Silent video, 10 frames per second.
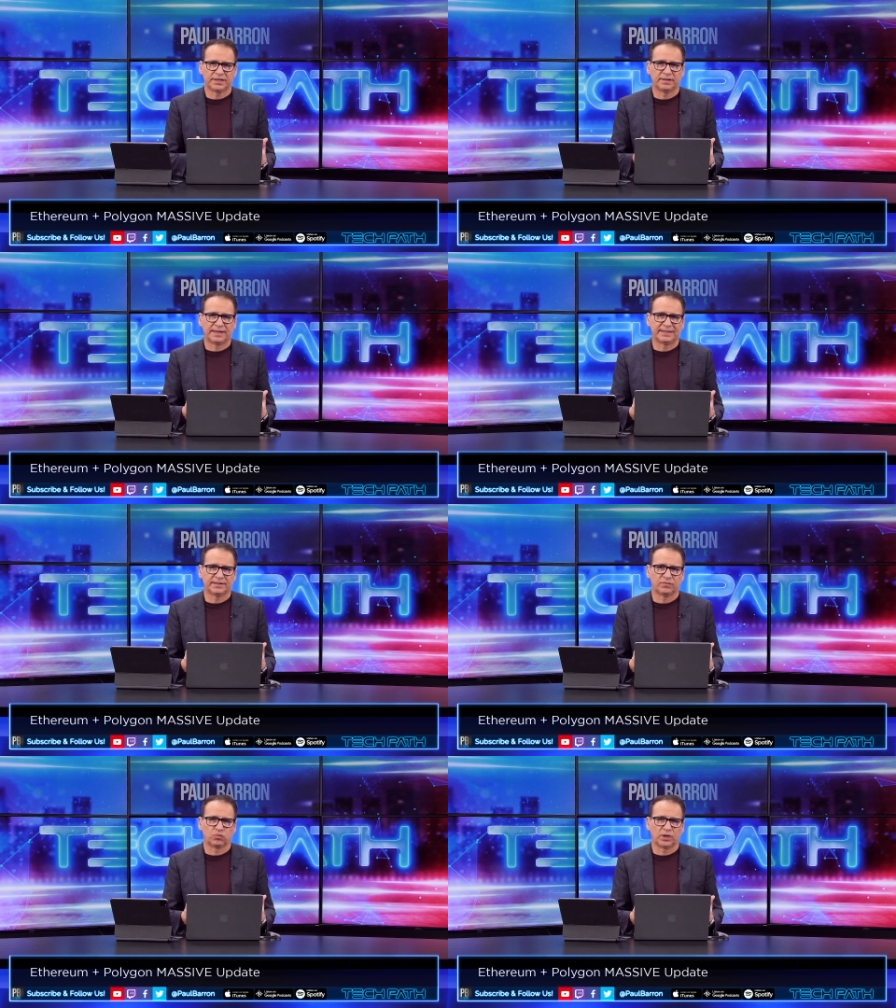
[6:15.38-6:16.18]
see that's
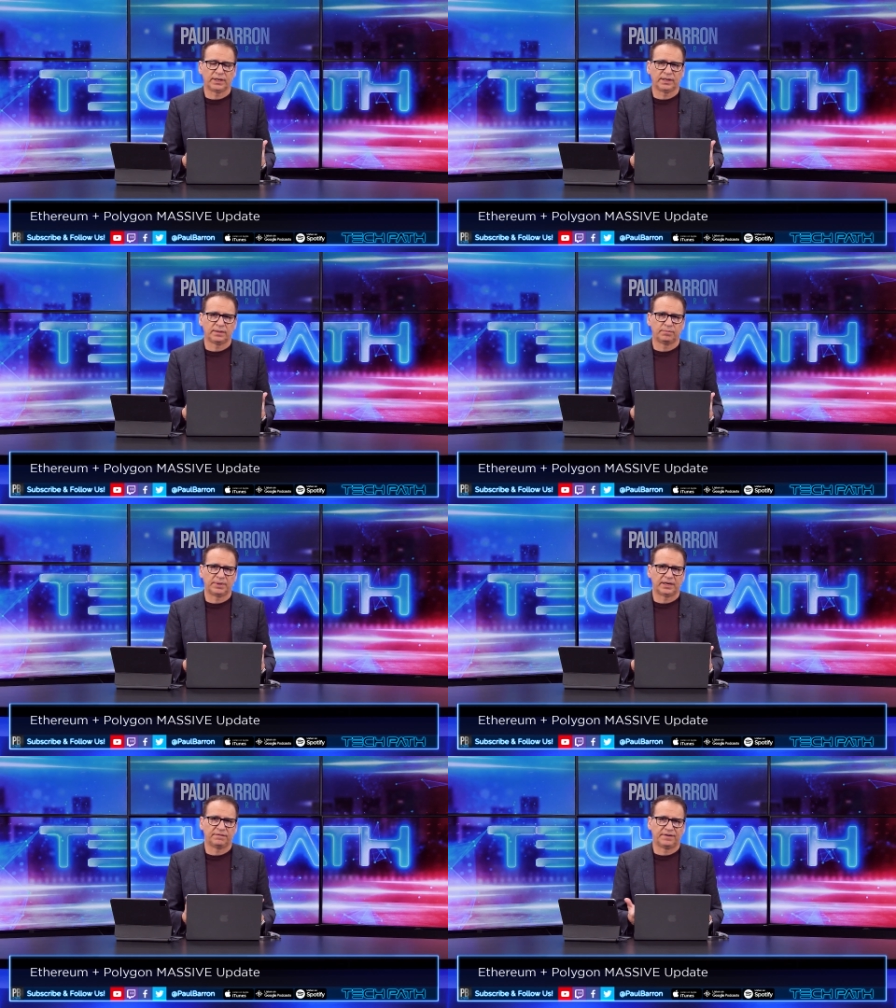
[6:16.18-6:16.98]
a really
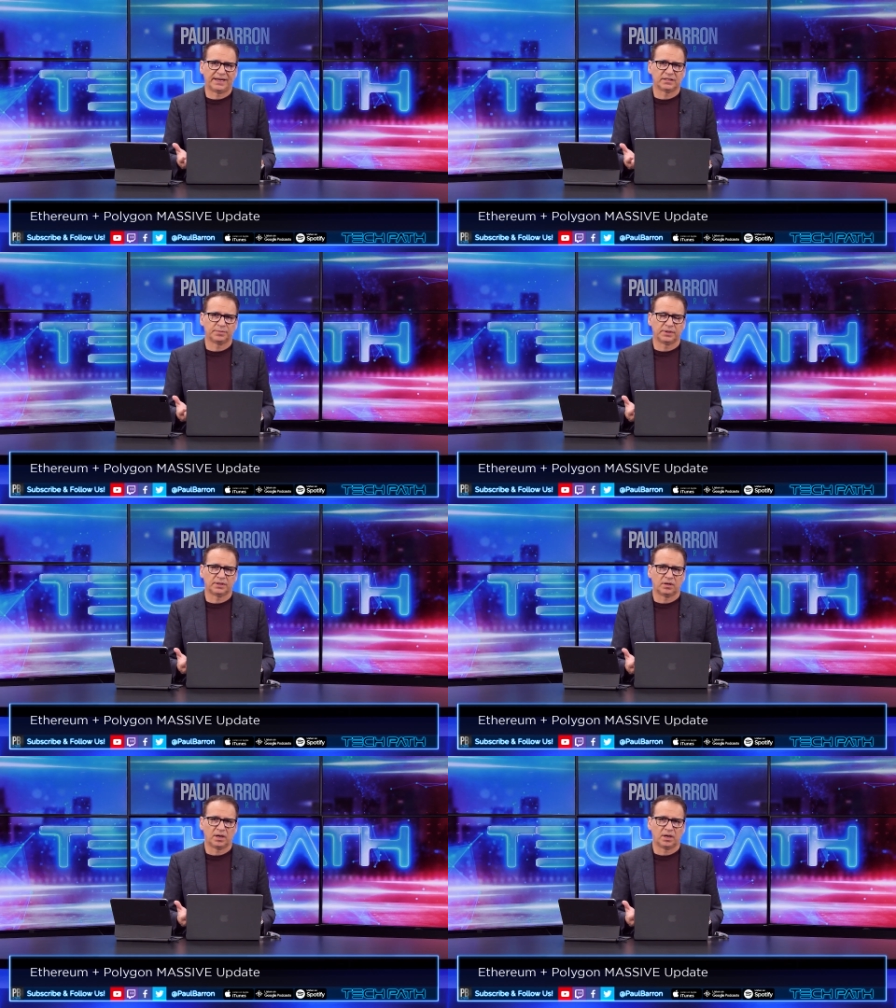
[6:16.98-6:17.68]
big advancement